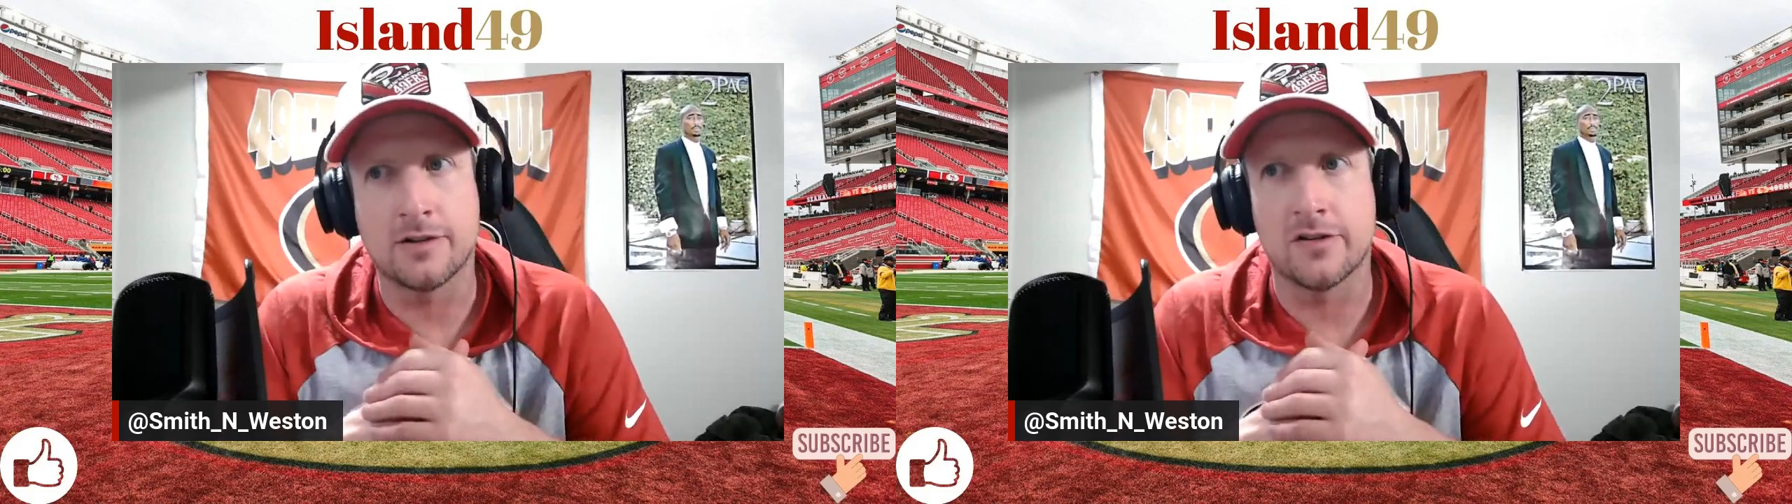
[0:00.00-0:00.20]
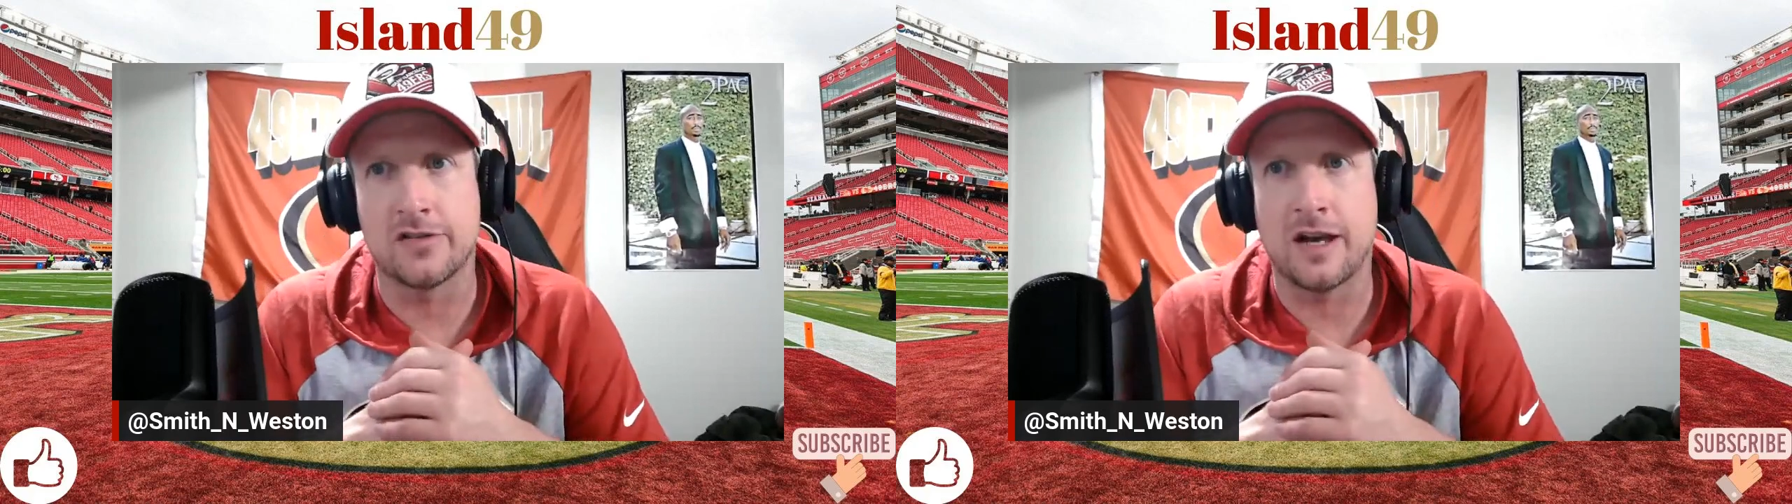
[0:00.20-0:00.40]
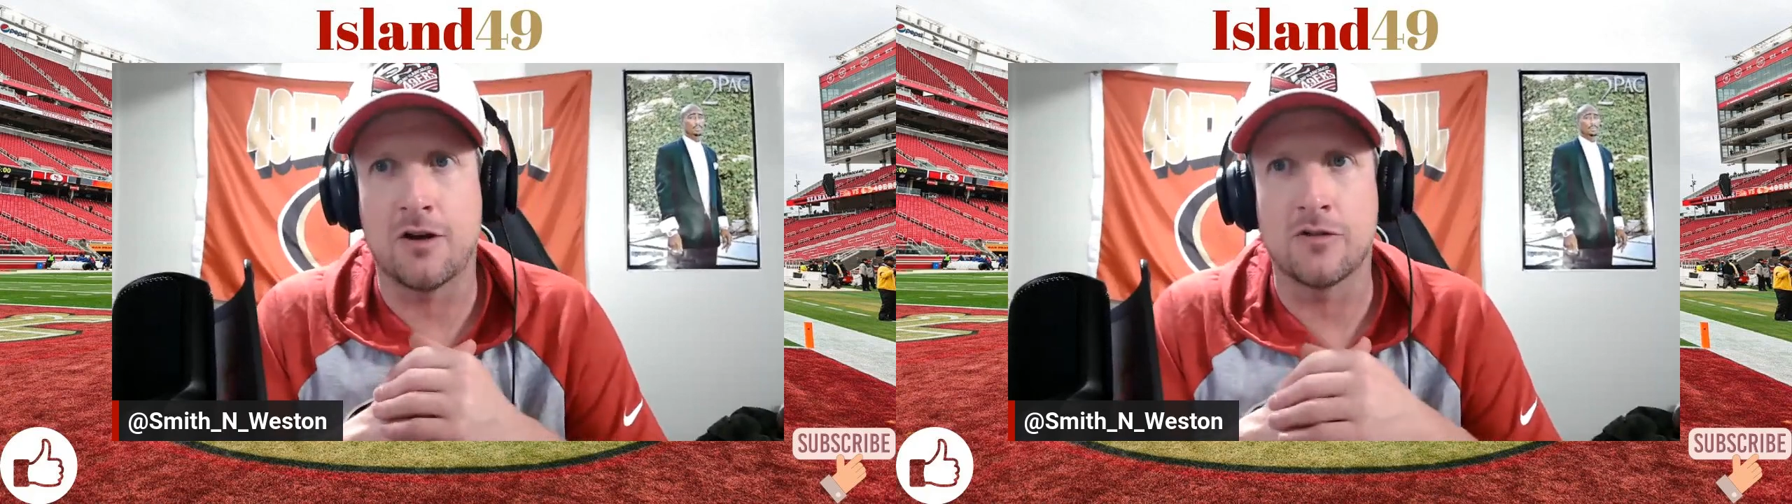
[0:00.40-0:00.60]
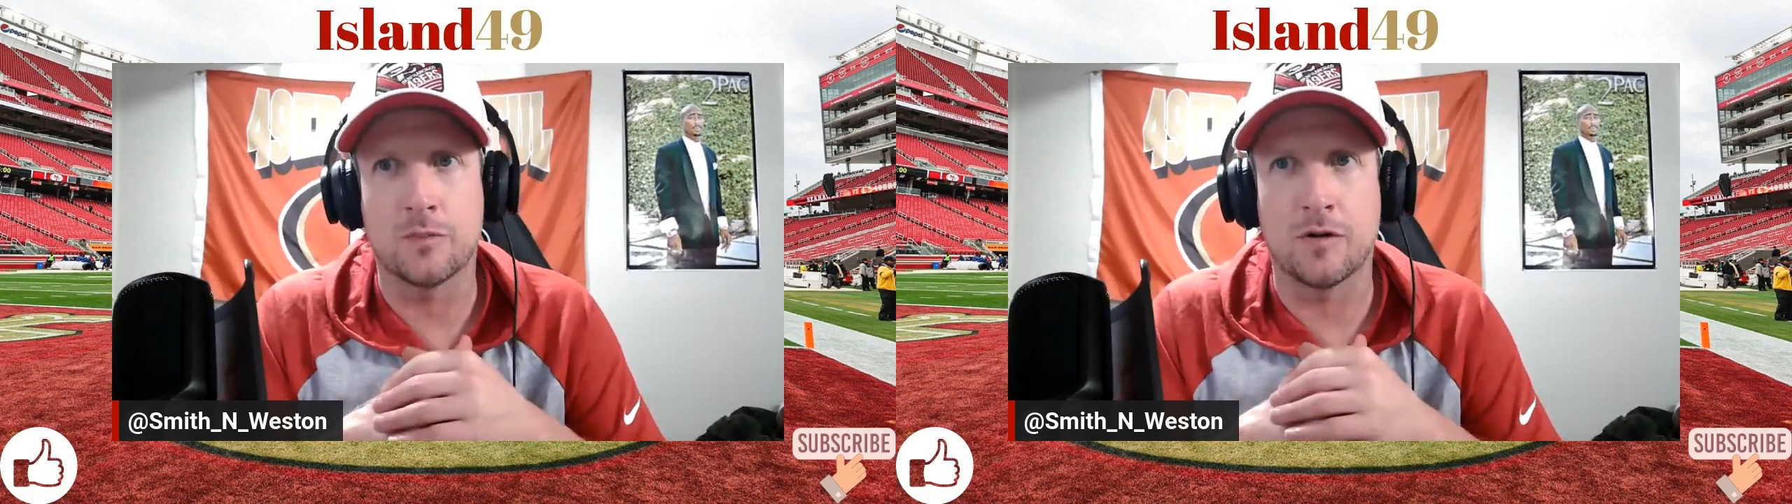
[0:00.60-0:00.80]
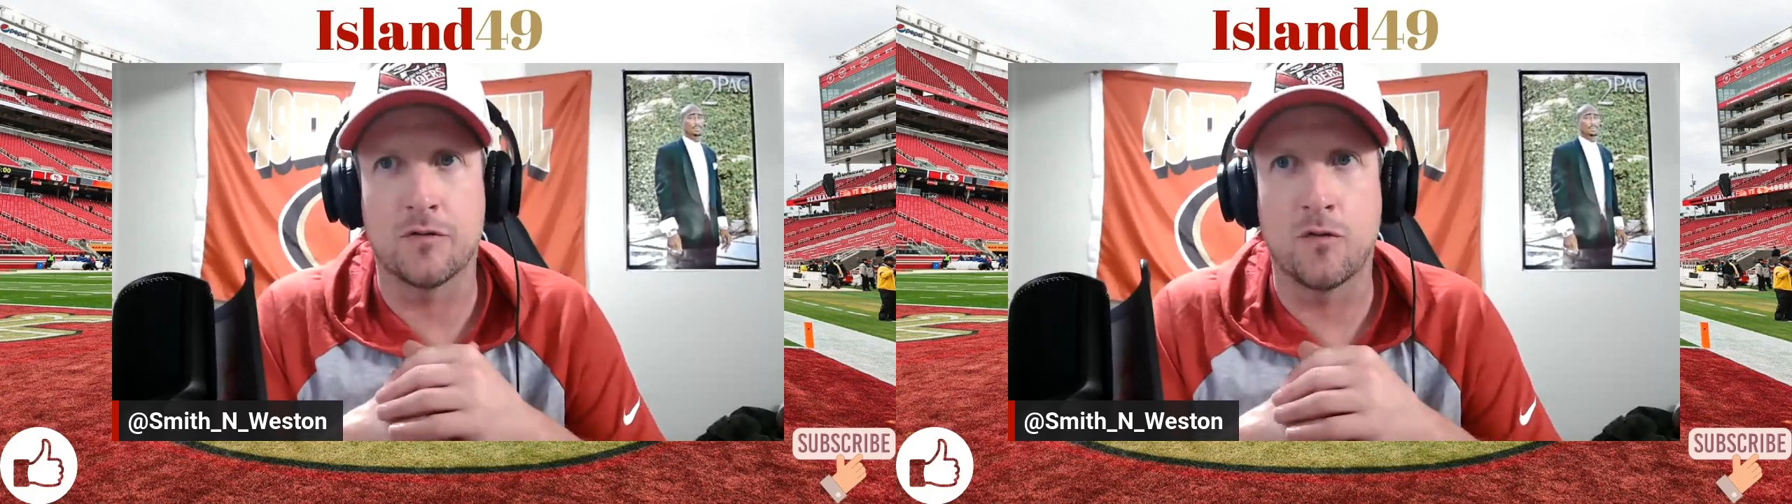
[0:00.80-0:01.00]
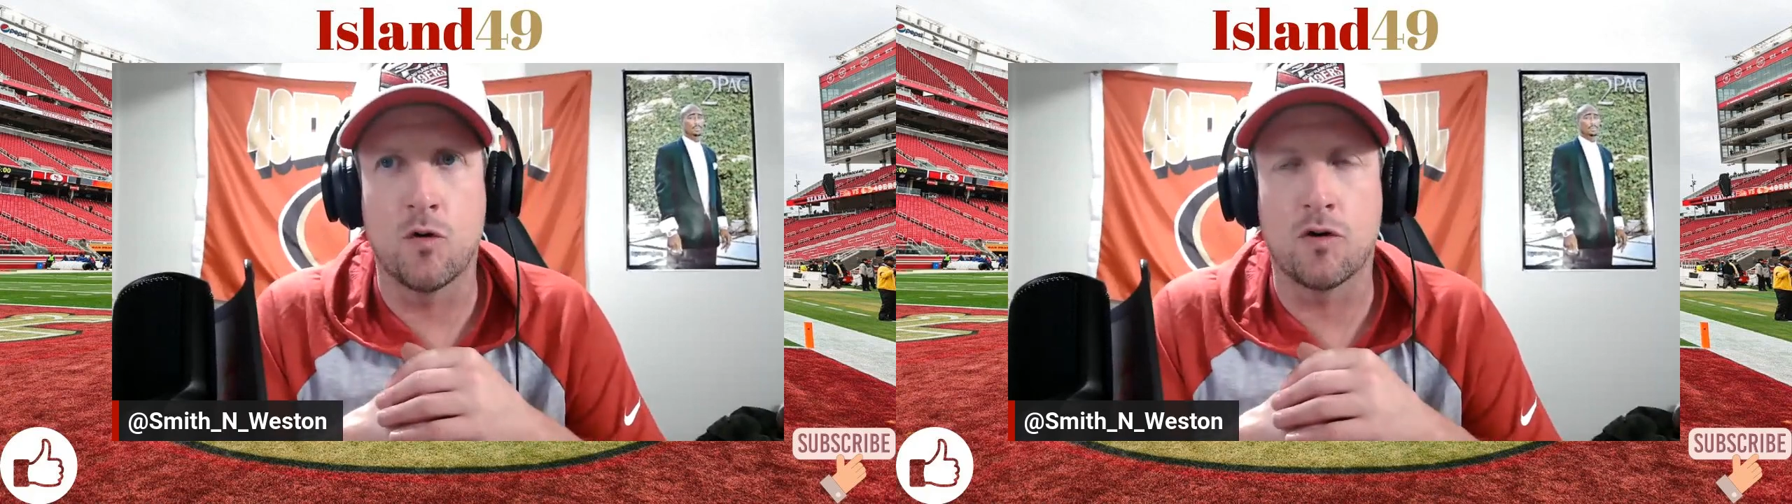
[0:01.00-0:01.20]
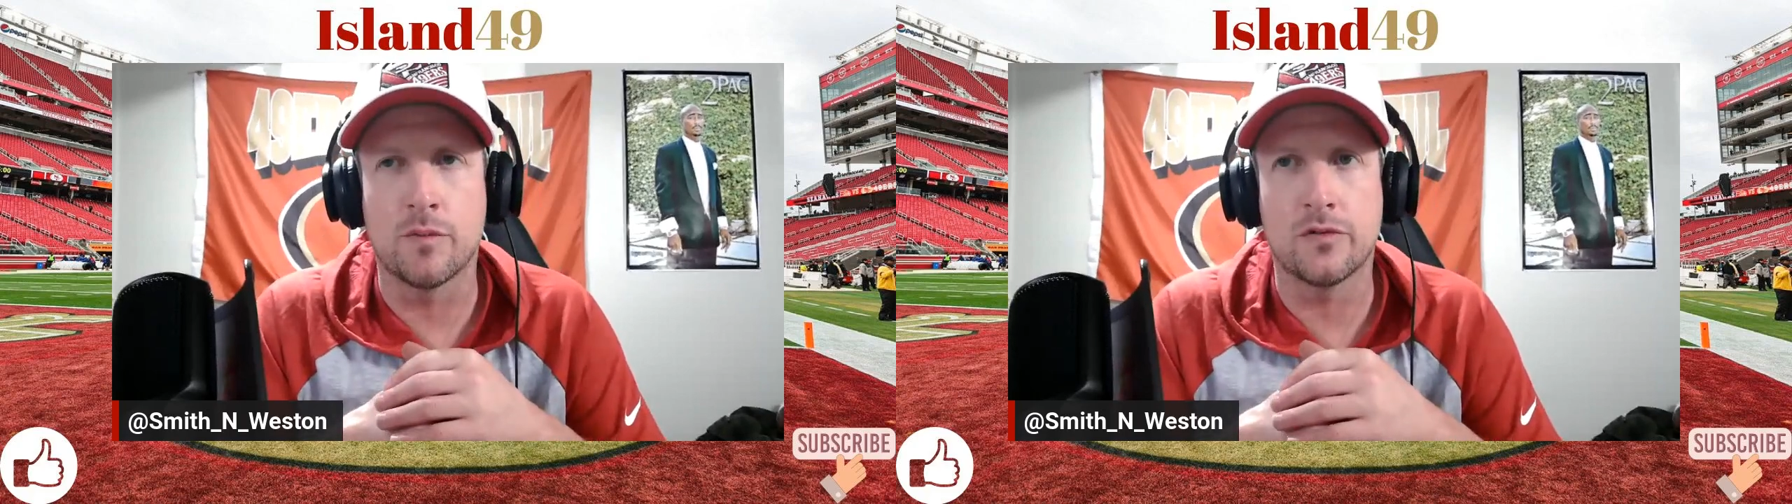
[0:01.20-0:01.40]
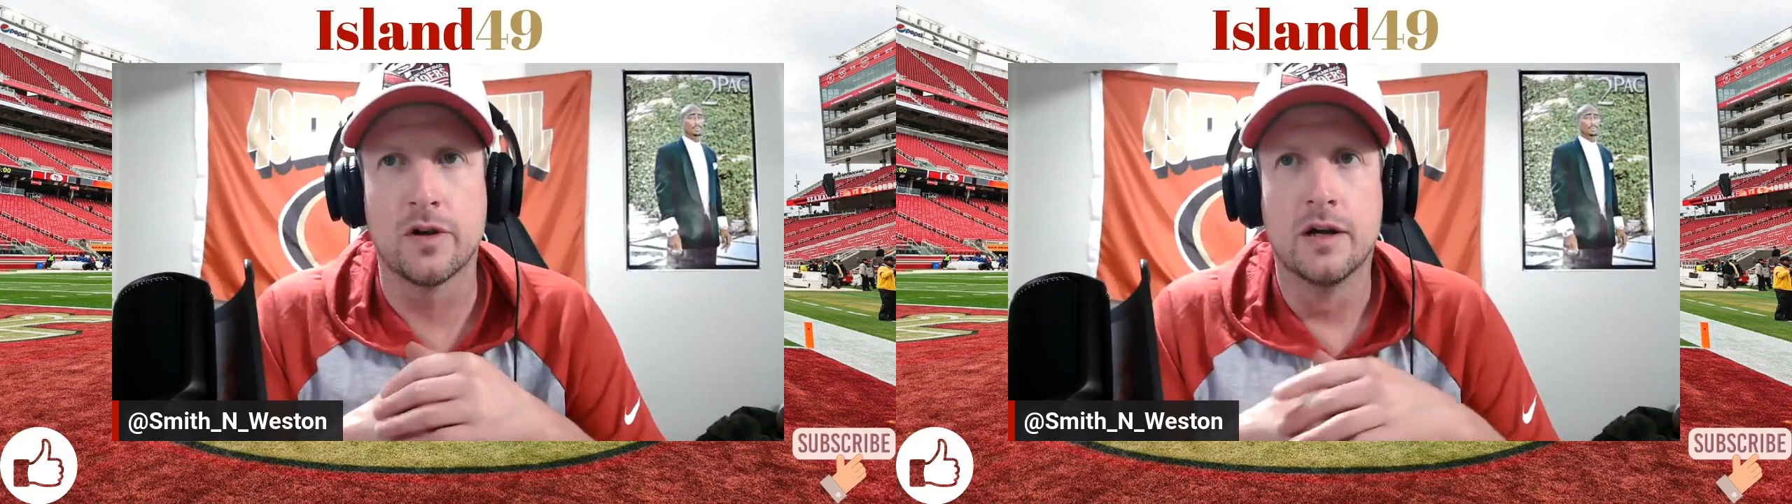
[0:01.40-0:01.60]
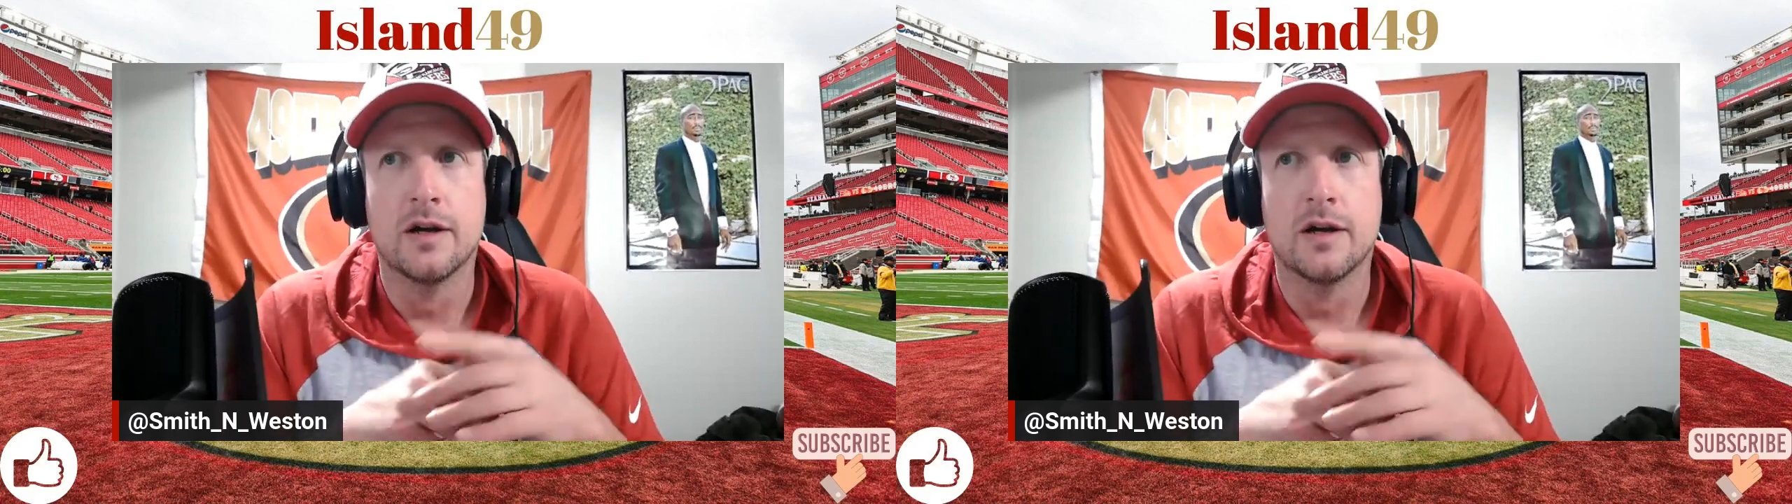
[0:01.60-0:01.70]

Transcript: to see how this performs.